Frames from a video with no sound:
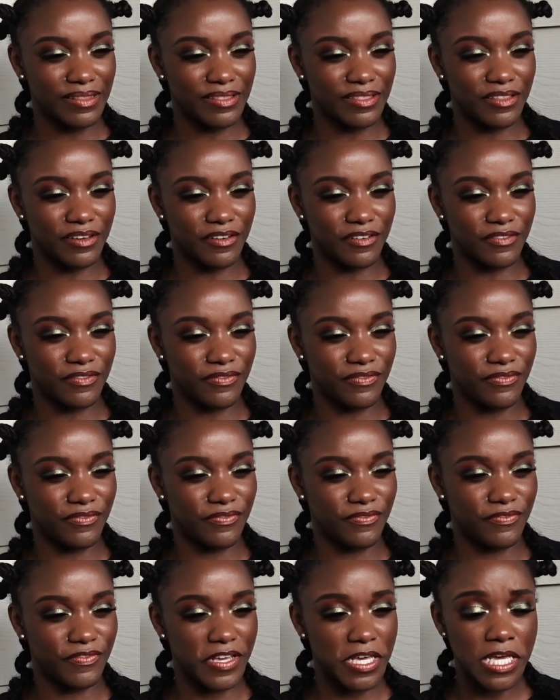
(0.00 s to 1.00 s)
the
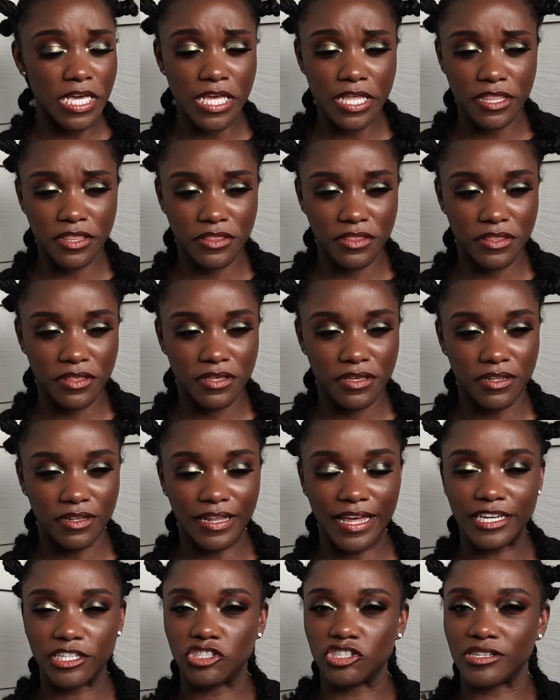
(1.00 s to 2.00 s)
5th,
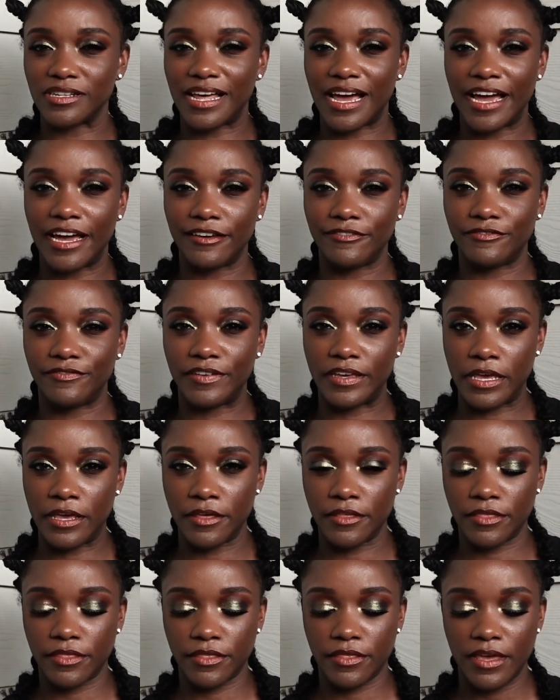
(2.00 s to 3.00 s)
like July
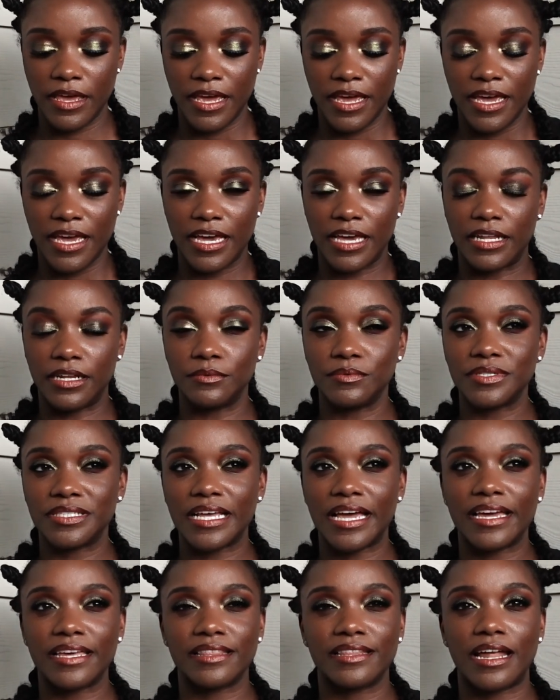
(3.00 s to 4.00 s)
5th. And it was
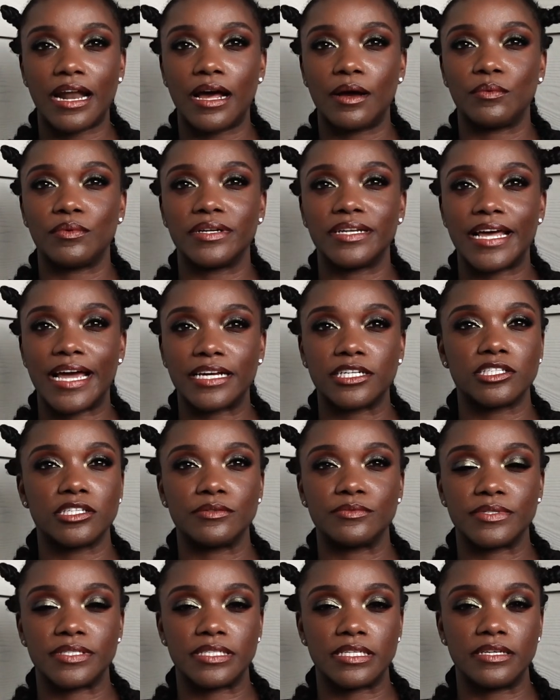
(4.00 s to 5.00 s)
saying that I wouldn't actually
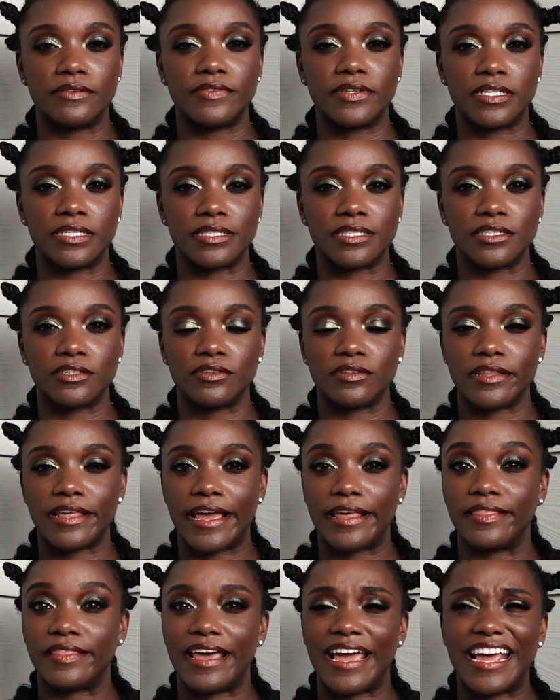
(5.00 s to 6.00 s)
receive it until the
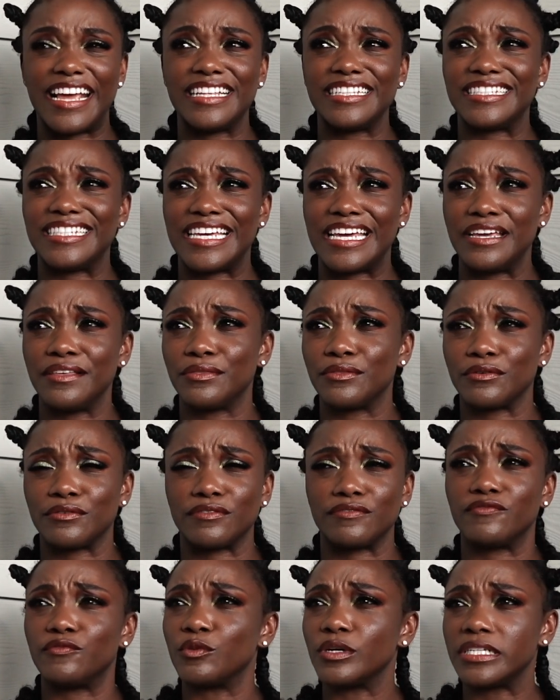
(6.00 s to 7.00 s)
18th or
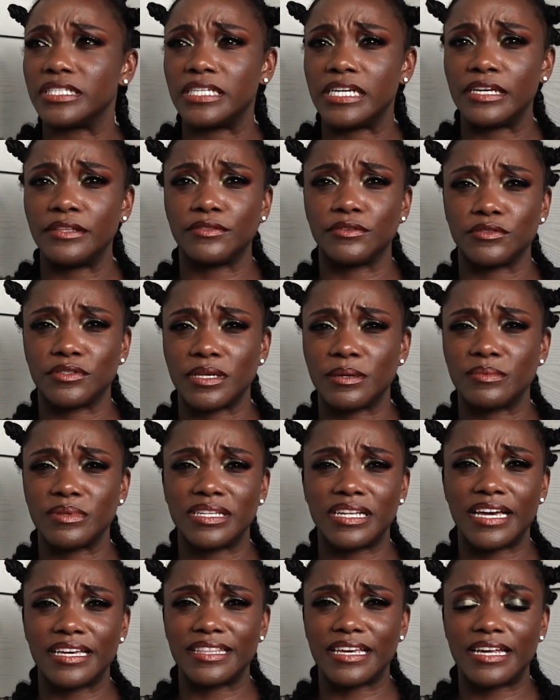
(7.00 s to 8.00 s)
the 14th or something
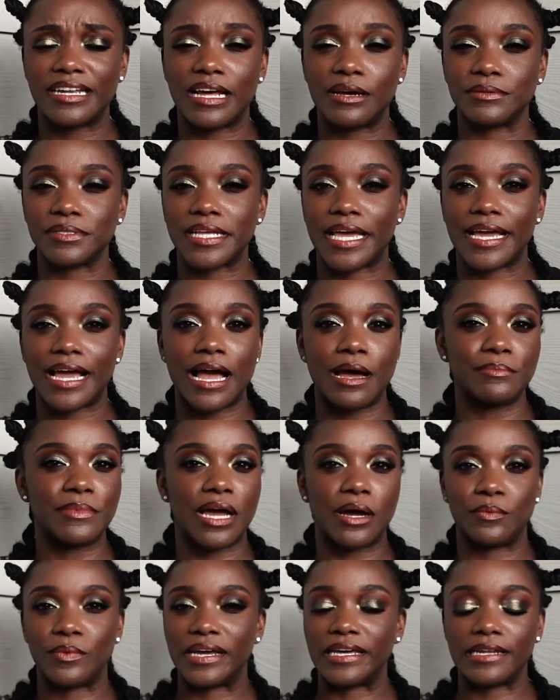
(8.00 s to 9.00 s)
like that. And I was like, I'm
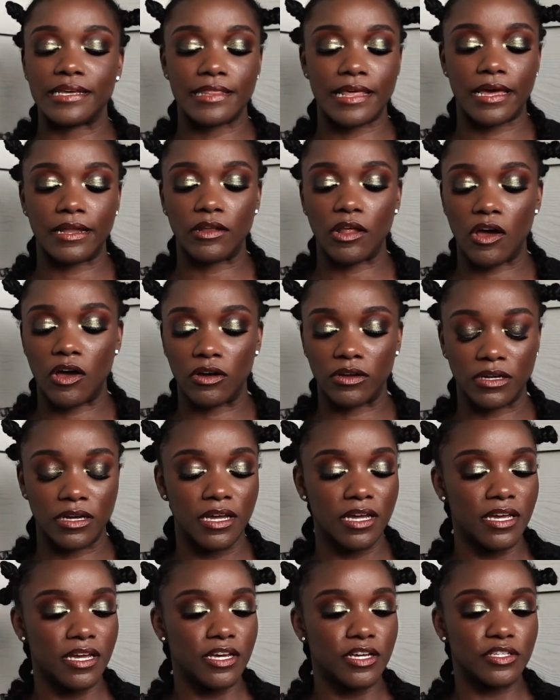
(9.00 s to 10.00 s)
not waiting that long.
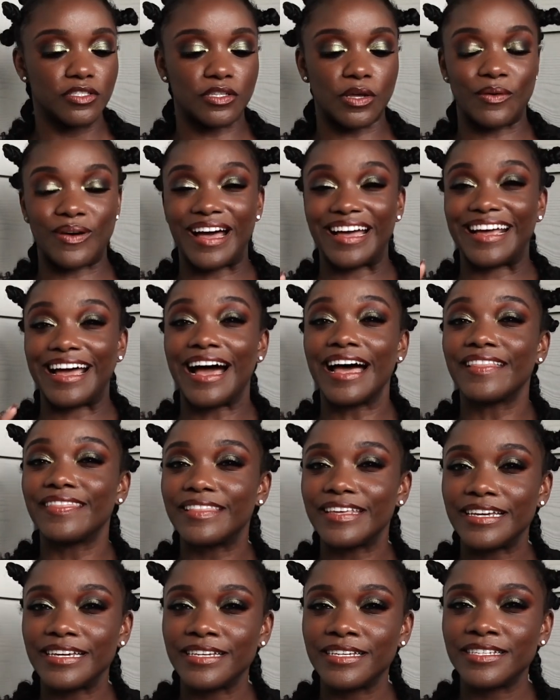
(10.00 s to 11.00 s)
So I got
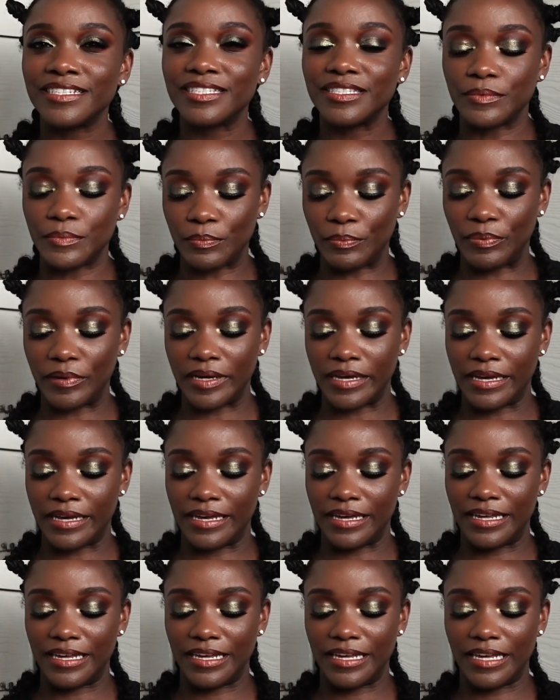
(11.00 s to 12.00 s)
these,
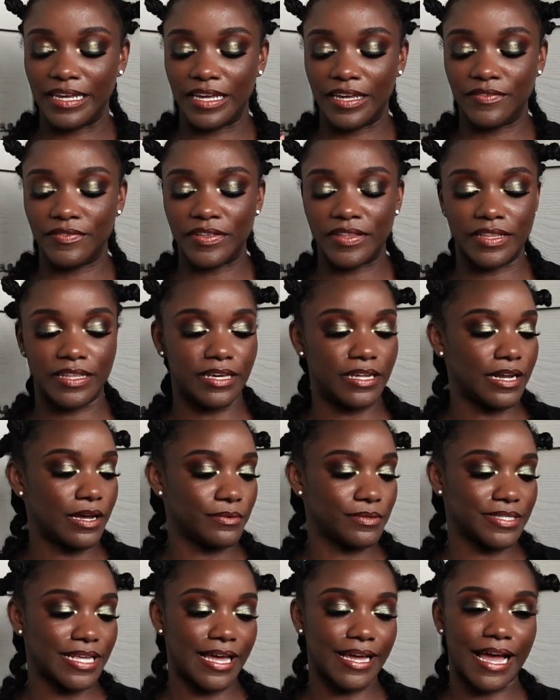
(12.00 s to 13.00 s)
but even then I
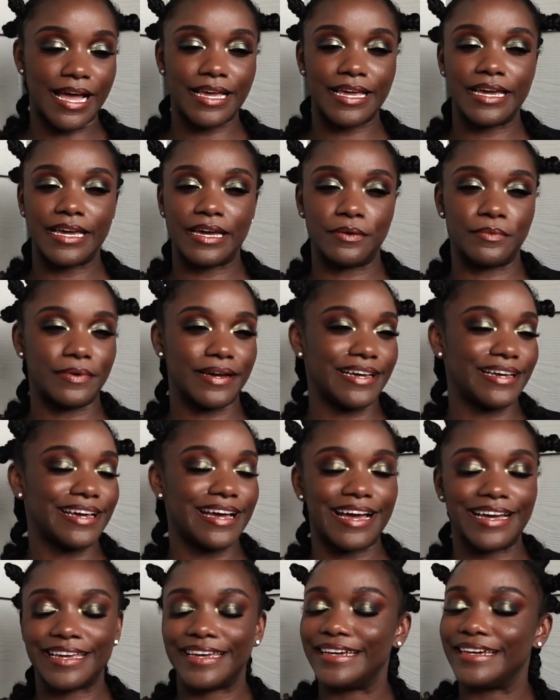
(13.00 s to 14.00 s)
was like, I can't wait.
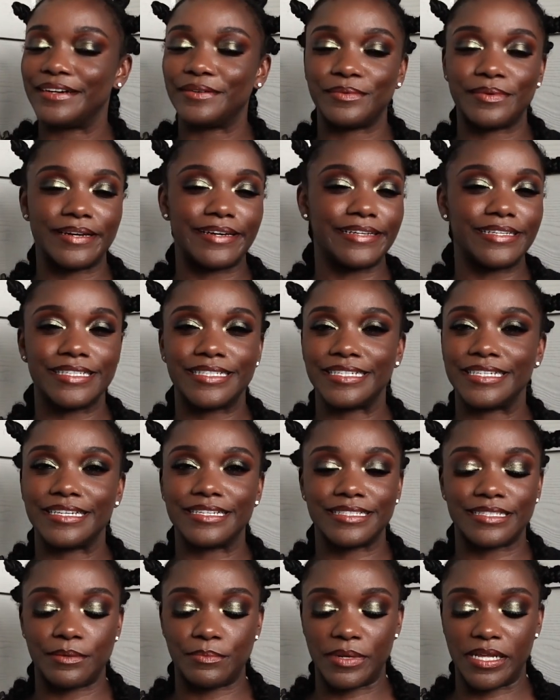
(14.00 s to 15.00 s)
I can't wait to
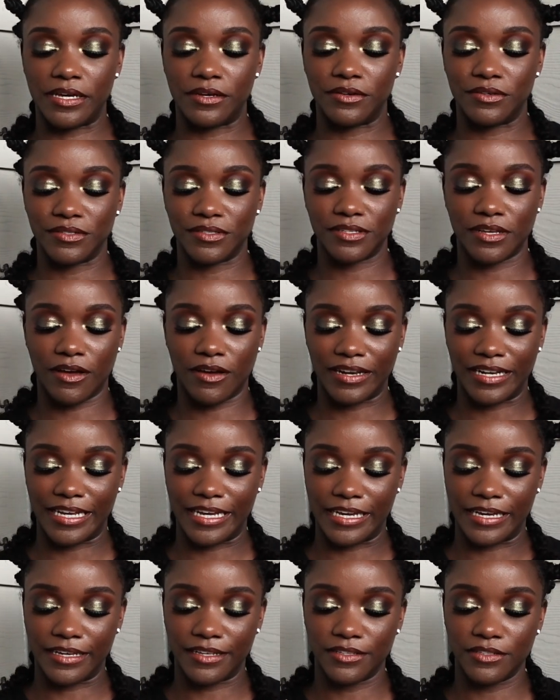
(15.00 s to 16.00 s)
get some nails on
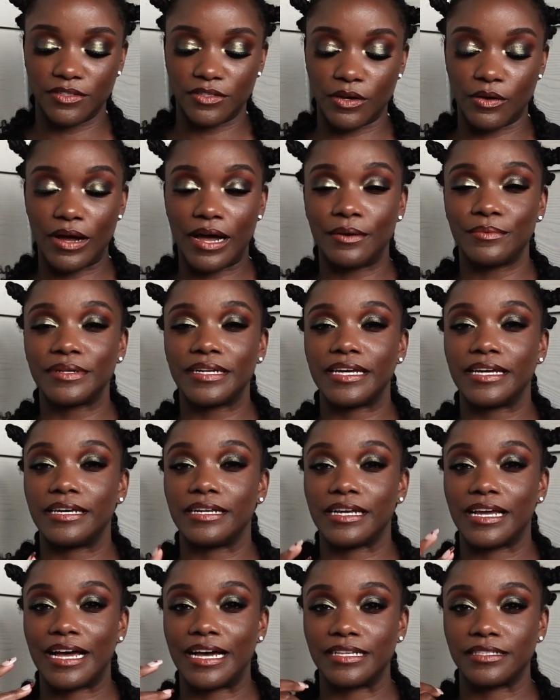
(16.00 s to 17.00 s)
hand. So I went ahead
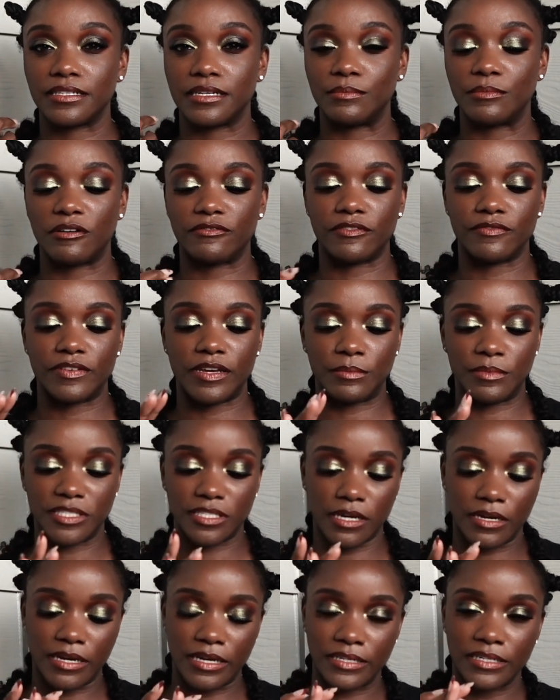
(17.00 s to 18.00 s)
and got some off of
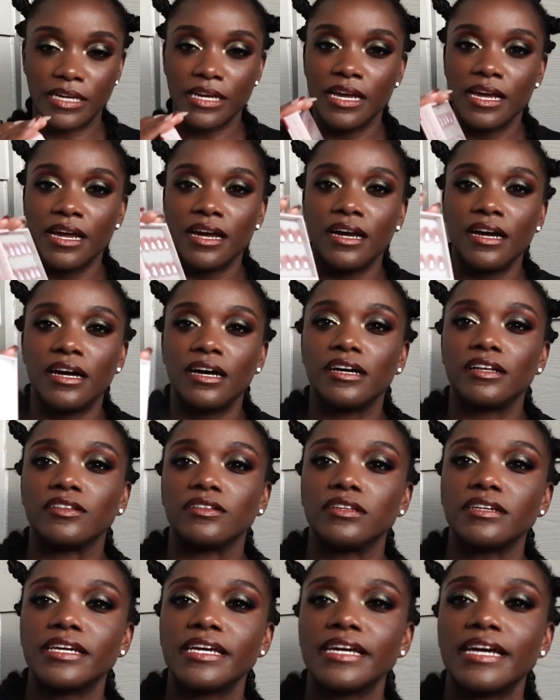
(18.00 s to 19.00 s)
Amazon.
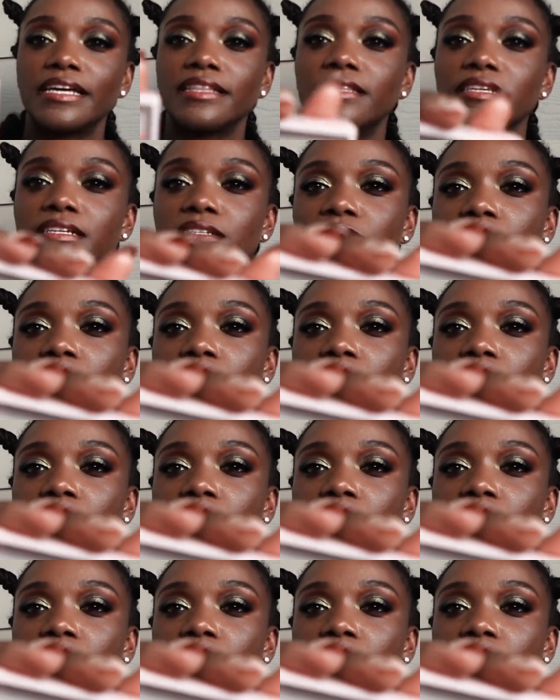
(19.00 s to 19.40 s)
Looking at these